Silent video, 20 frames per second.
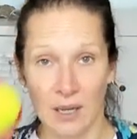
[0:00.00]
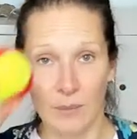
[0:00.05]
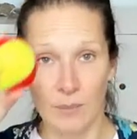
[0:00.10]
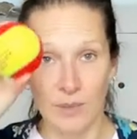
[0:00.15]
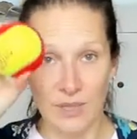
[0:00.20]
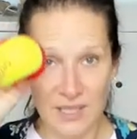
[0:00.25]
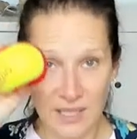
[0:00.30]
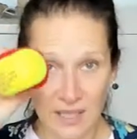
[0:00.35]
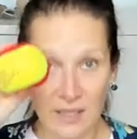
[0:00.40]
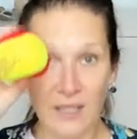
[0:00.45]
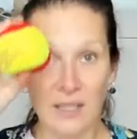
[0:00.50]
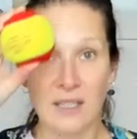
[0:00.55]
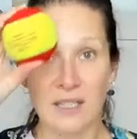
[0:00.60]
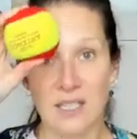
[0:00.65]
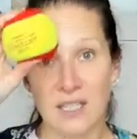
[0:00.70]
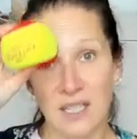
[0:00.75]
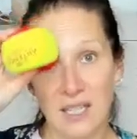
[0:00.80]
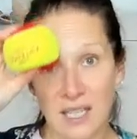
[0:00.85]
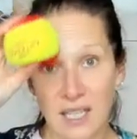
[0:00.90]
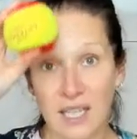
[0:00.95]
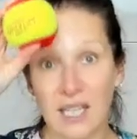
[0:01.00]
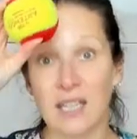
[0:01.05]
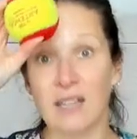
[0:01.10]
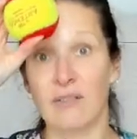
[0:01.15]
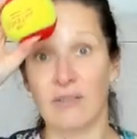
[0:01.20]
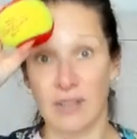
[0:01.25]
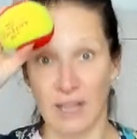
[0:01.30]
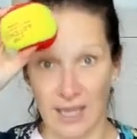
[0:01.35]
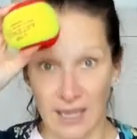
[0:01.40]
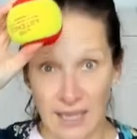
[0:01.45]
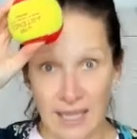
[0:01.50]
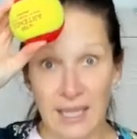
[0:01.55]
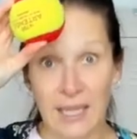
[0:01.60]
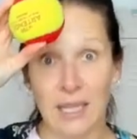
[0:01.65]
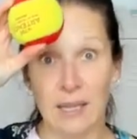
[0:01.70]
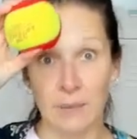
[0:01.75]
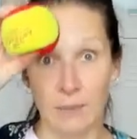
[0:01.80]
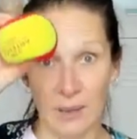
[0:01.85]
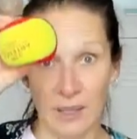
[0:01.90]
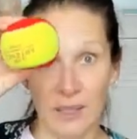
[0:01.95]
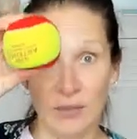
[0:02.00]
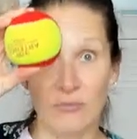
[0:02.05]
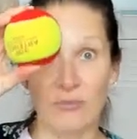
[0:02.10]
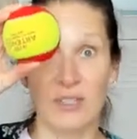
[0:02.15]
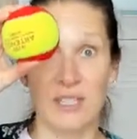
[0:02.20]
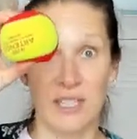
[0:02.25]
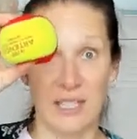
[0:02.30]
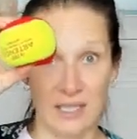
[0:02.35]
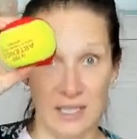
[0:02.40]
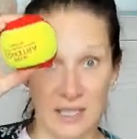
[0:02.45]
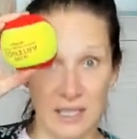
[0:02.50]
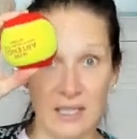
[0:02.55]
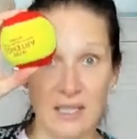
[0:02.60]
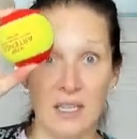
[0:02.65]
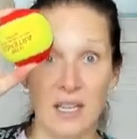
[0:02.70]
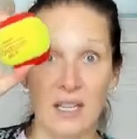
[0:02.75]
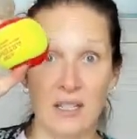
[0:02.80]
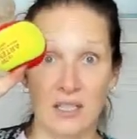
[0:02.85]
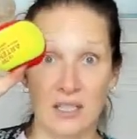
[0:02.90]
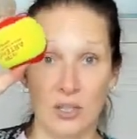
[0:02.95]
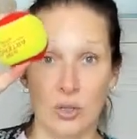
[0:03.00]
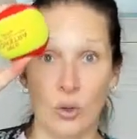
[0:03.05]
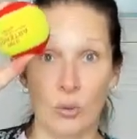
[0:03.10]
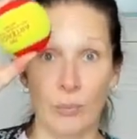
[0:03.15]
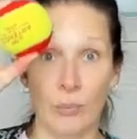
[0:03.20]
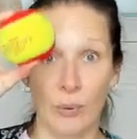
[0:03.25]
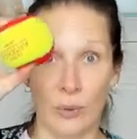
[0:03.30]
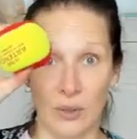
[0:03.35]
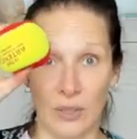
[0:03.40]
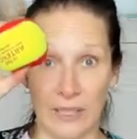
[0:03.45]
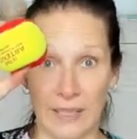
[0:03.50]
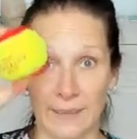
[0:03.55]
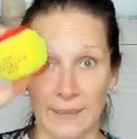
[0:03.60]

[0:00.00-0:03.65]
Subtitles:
but something that's going to give a little bit of resistance under your body.